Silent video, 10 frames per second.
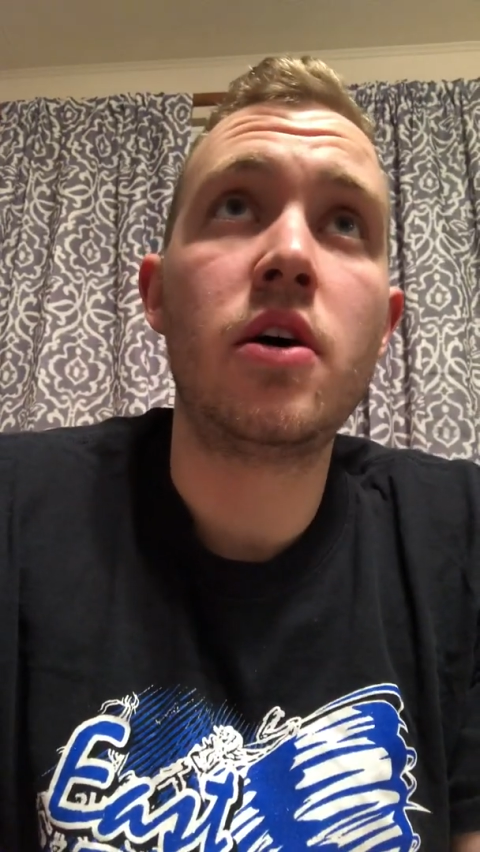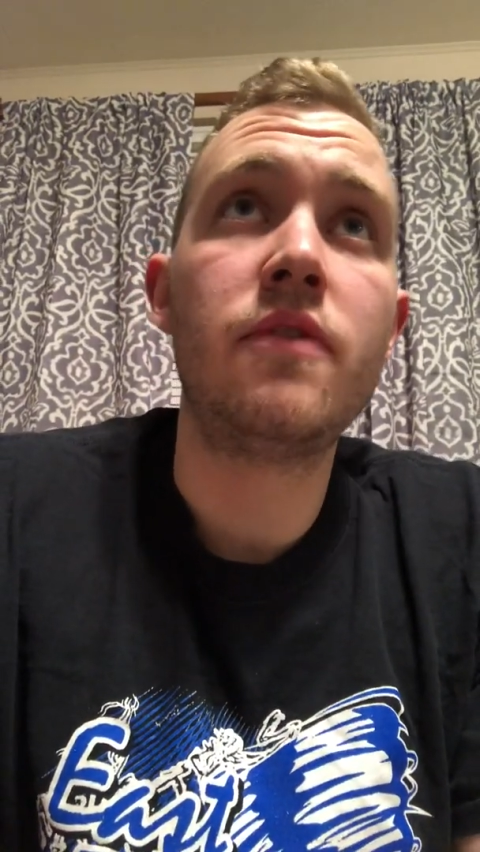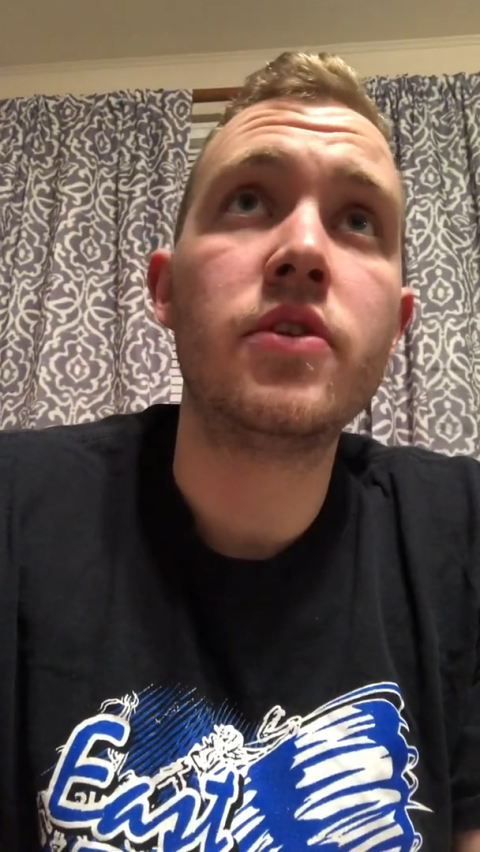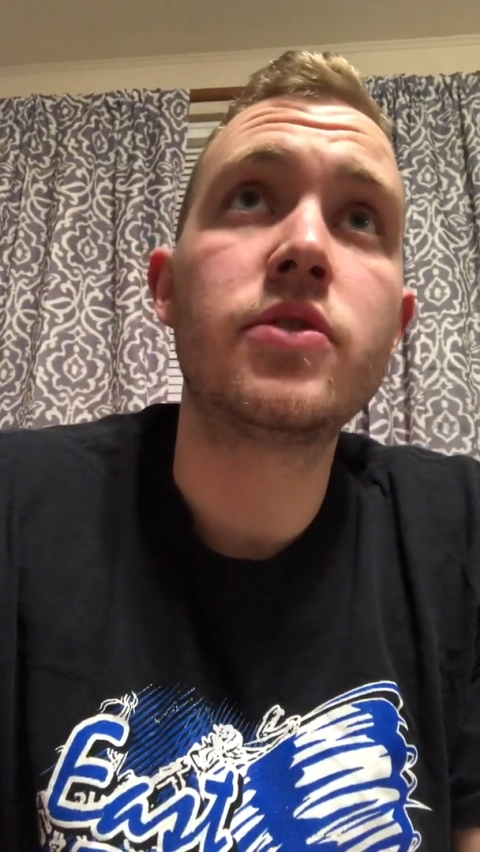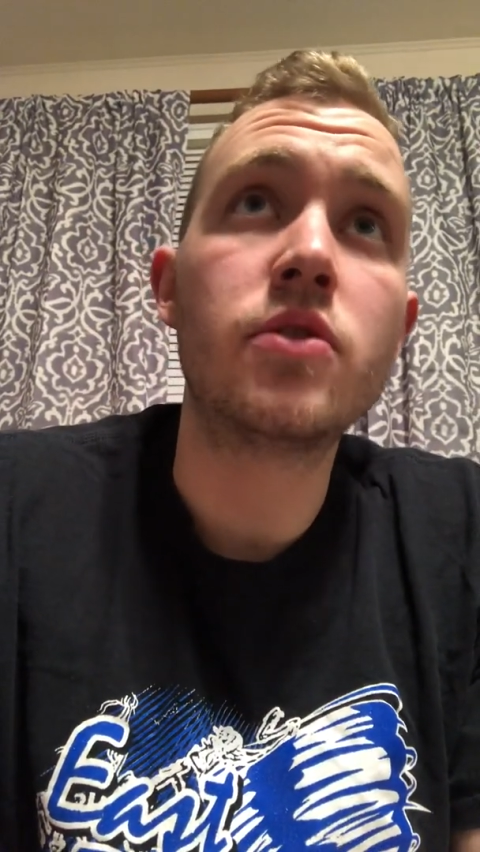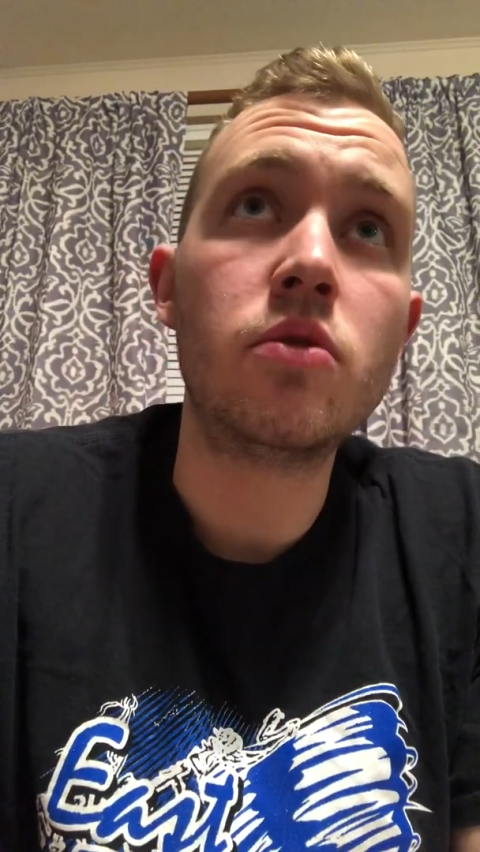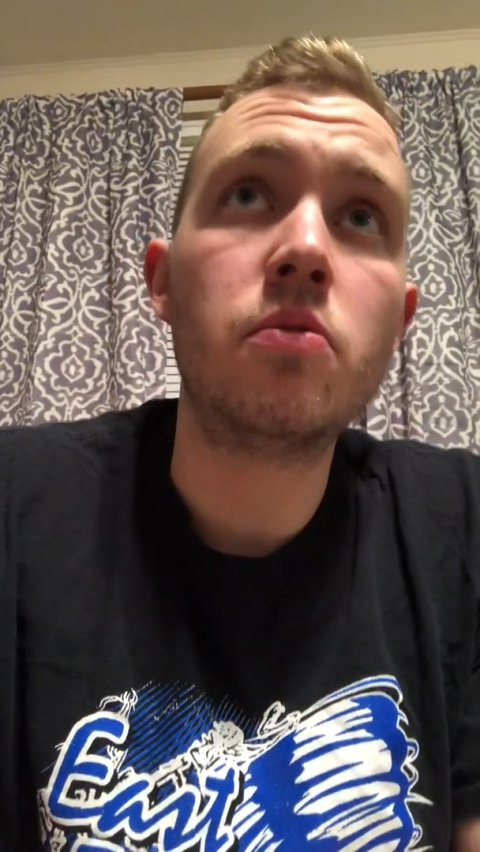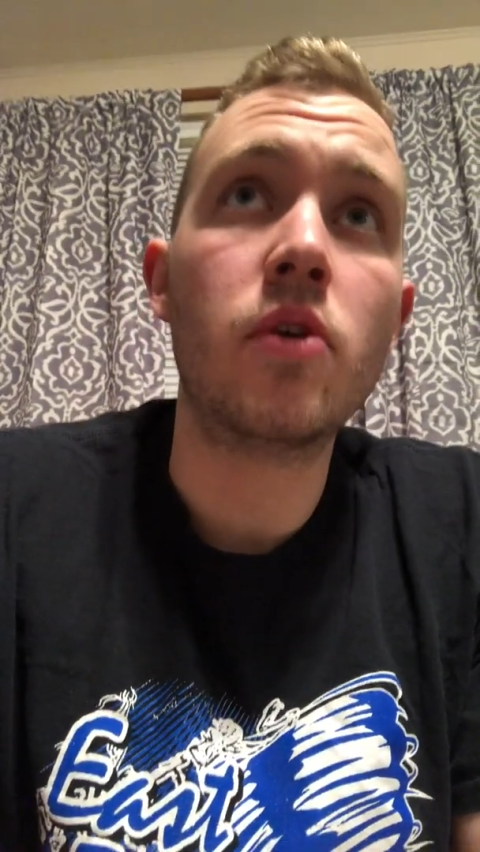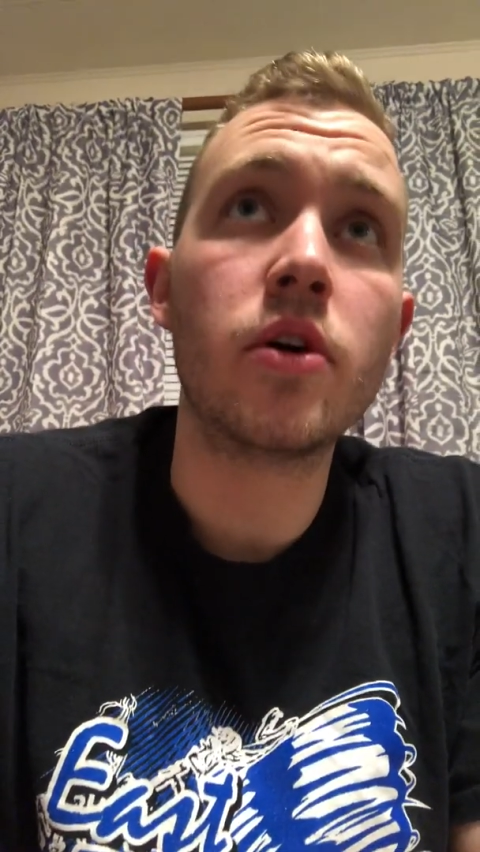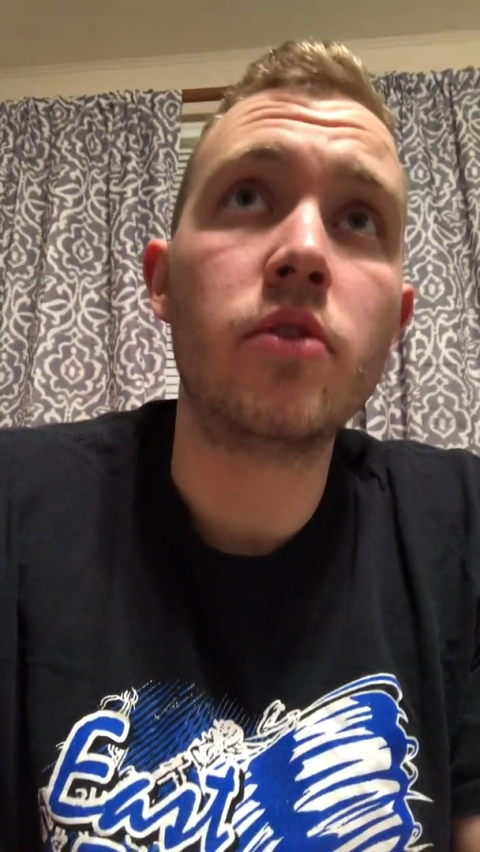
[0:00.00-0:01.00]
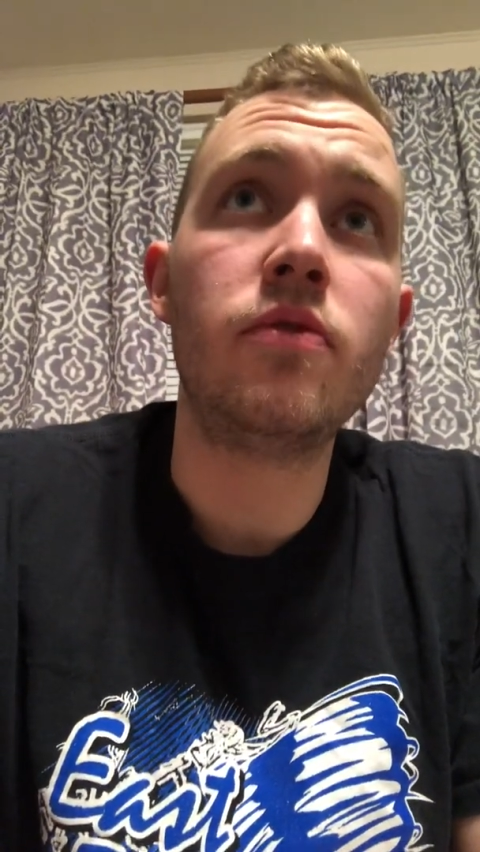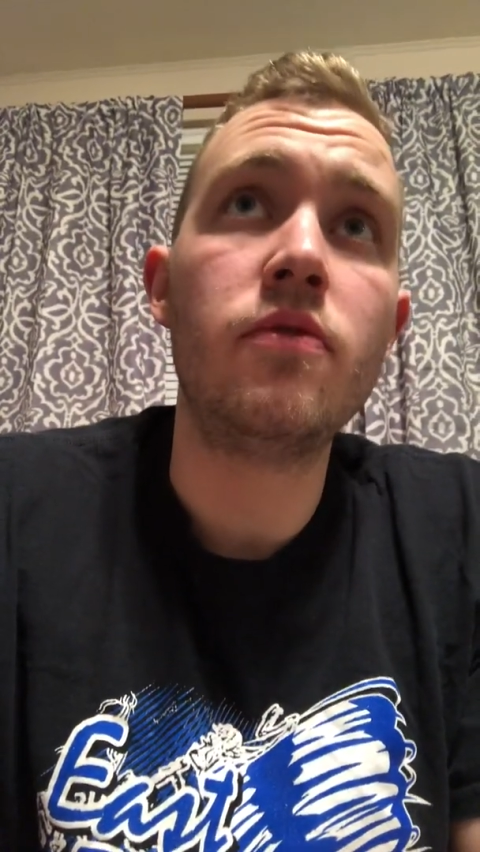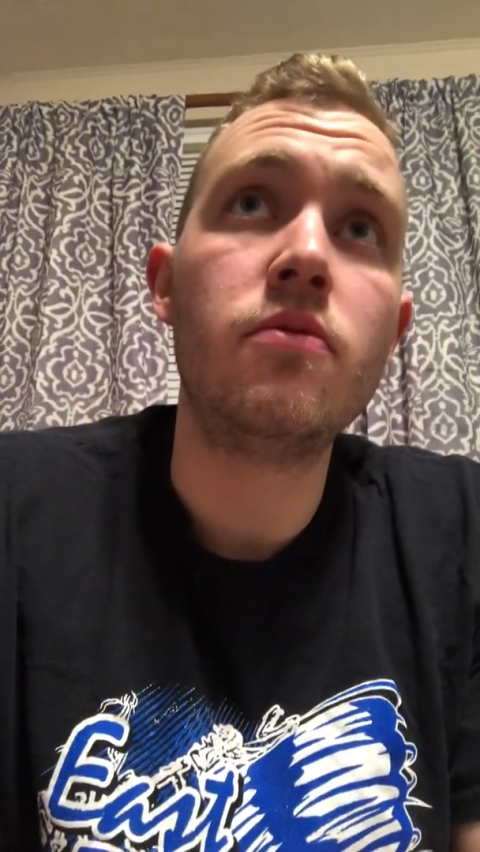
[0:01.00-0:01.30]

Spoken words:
of the school board